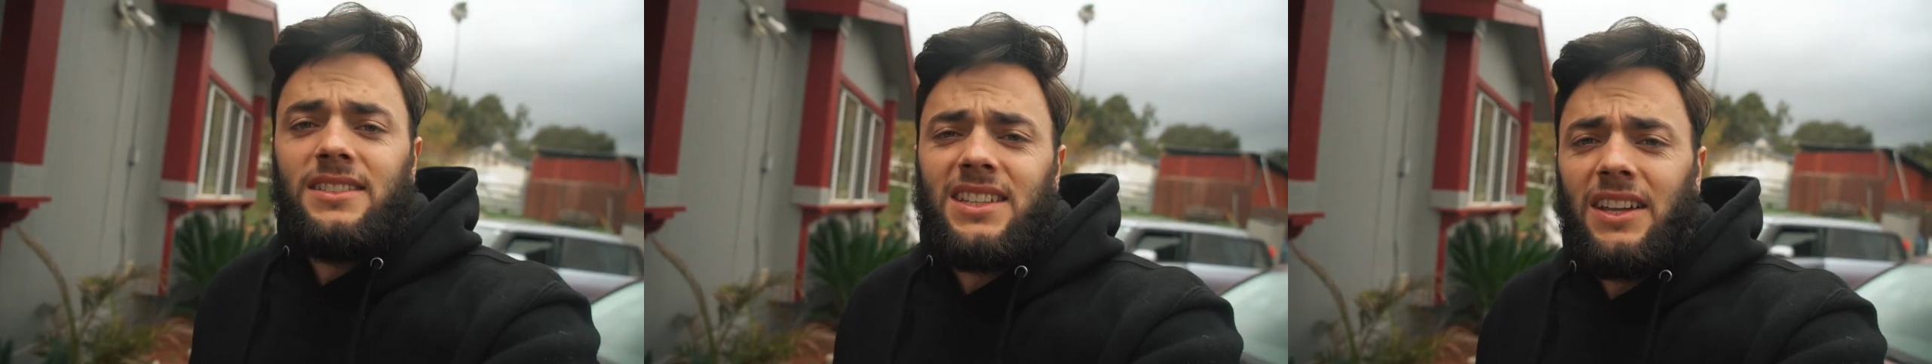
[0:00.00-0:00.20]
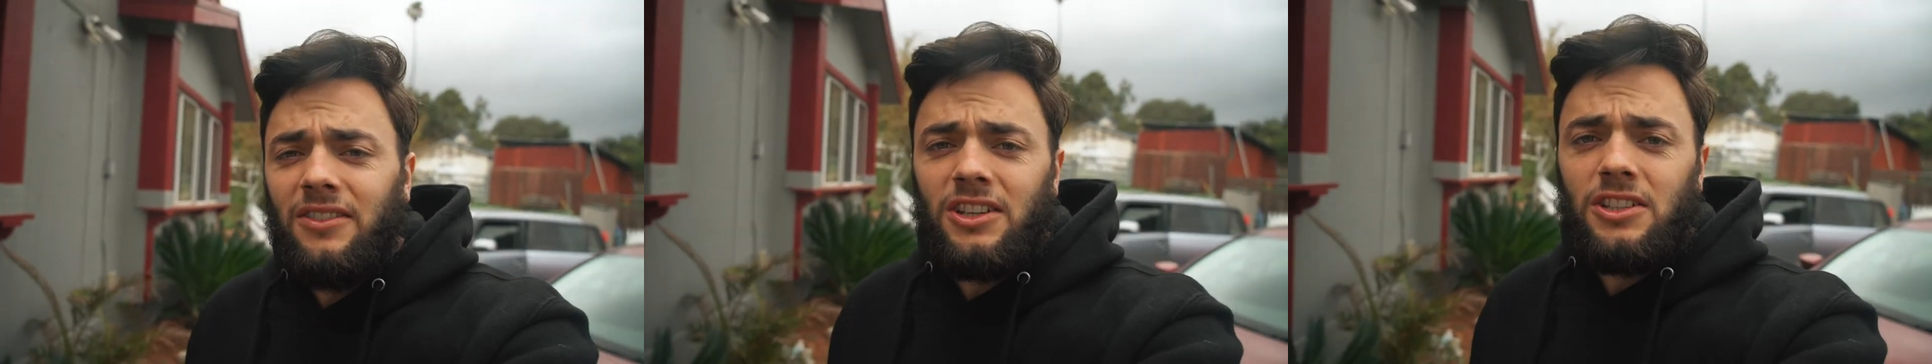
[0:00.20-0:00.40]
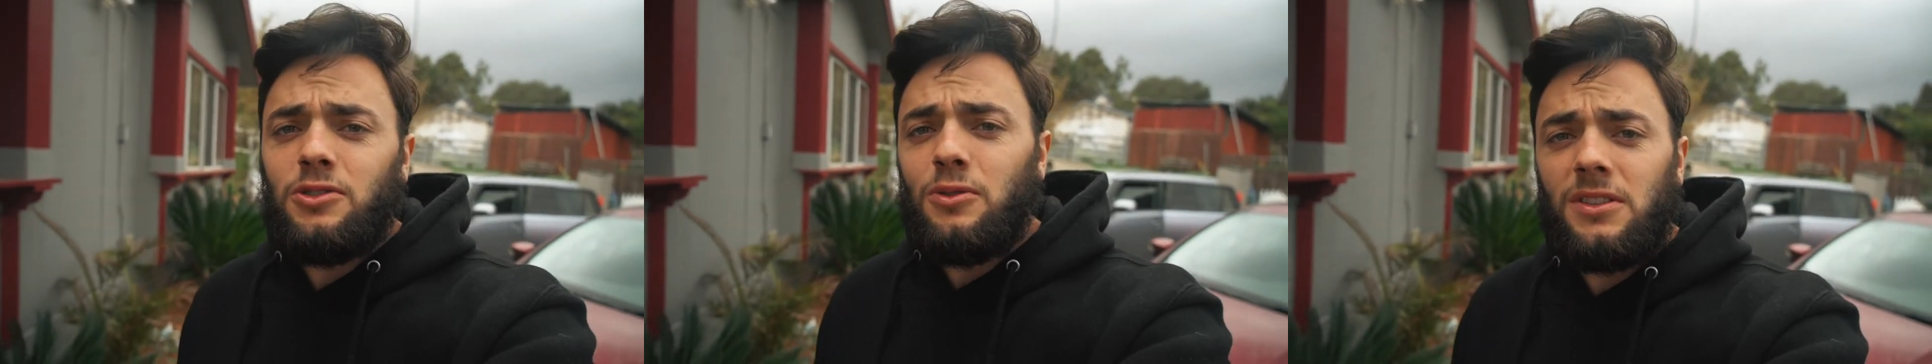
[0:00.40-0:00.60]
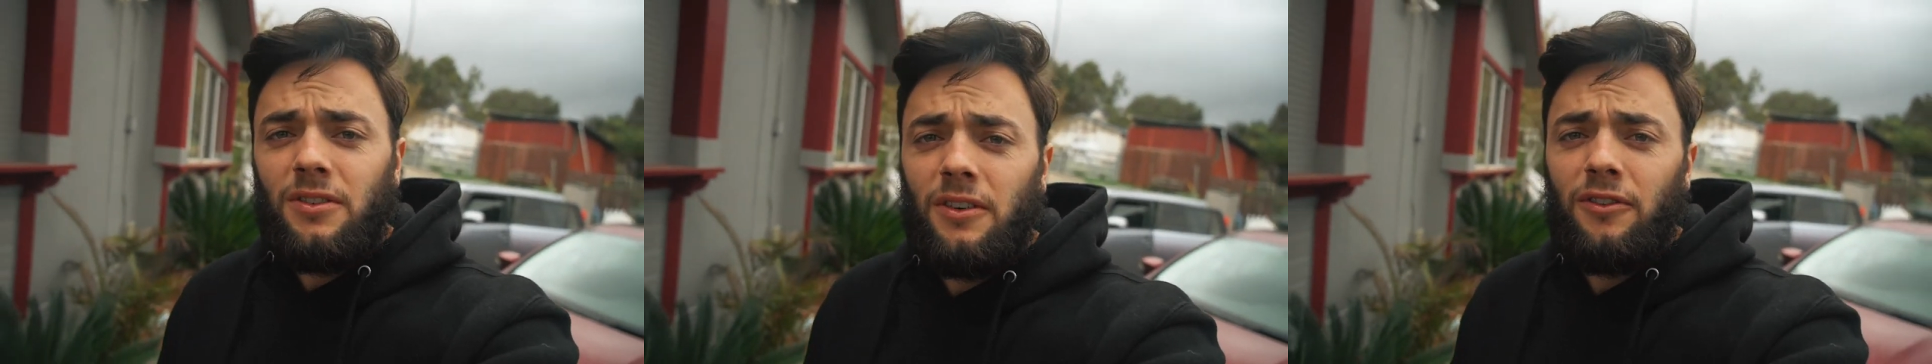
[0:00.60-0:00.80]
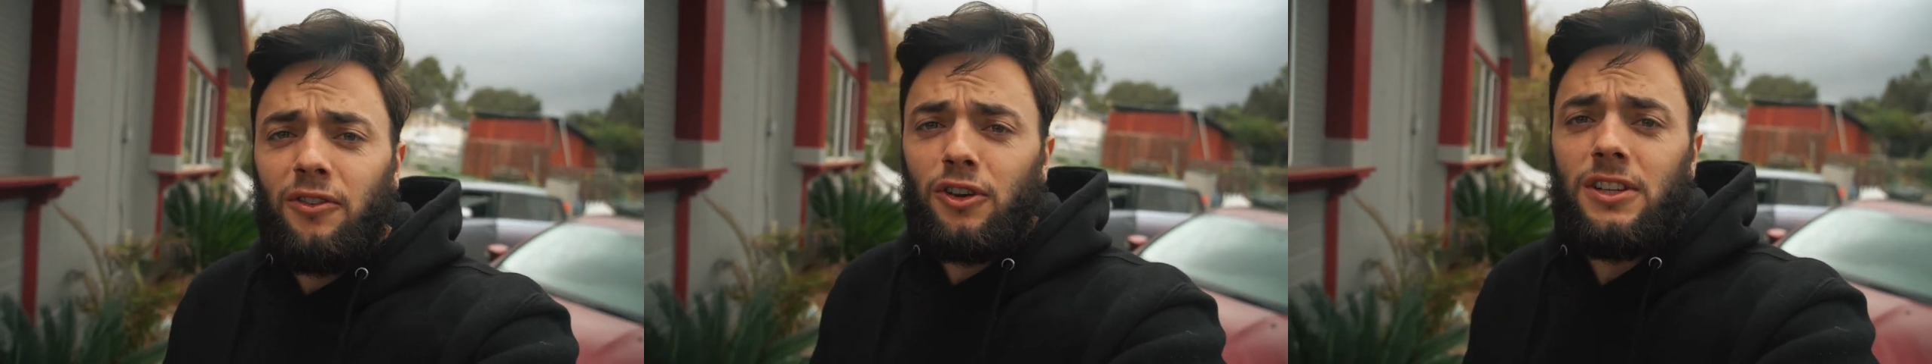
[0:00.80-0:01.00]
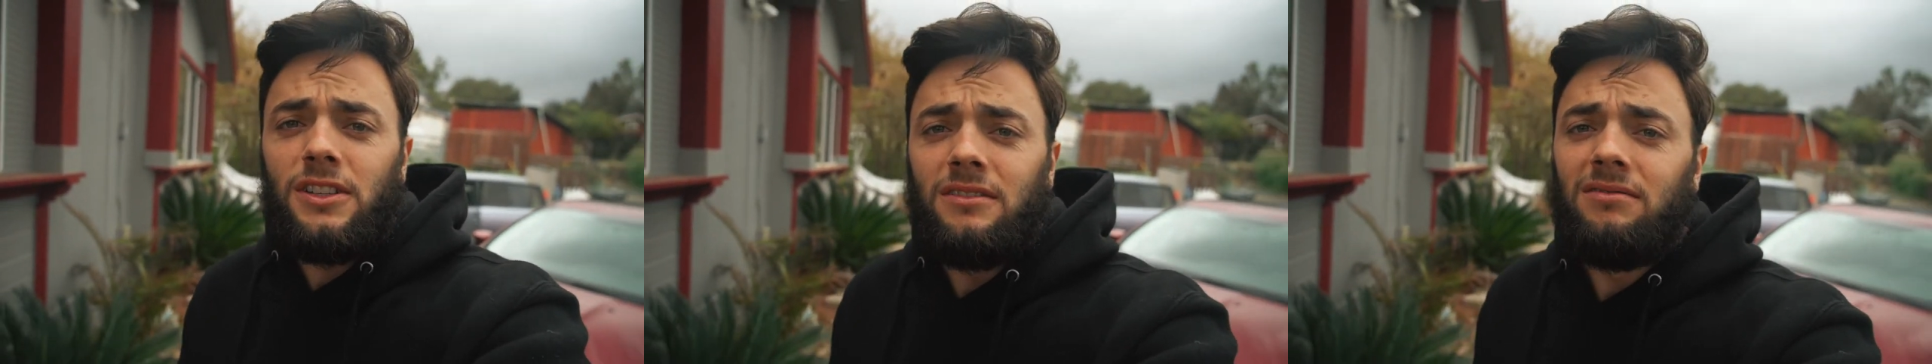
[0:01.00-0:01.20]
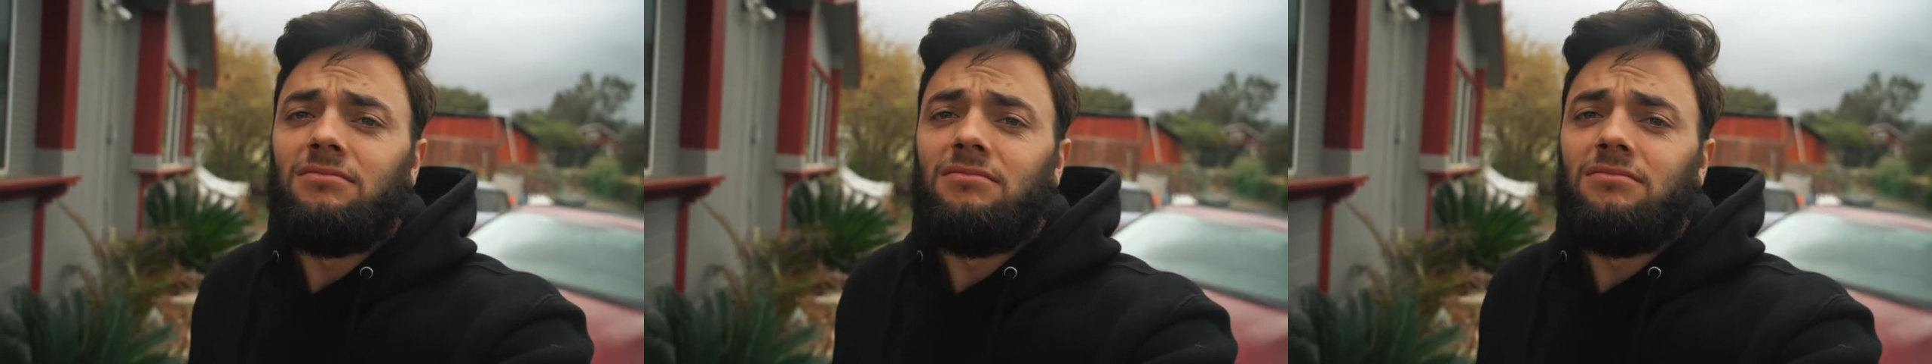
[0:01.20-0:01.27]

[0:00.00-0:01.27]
giving it to us for free.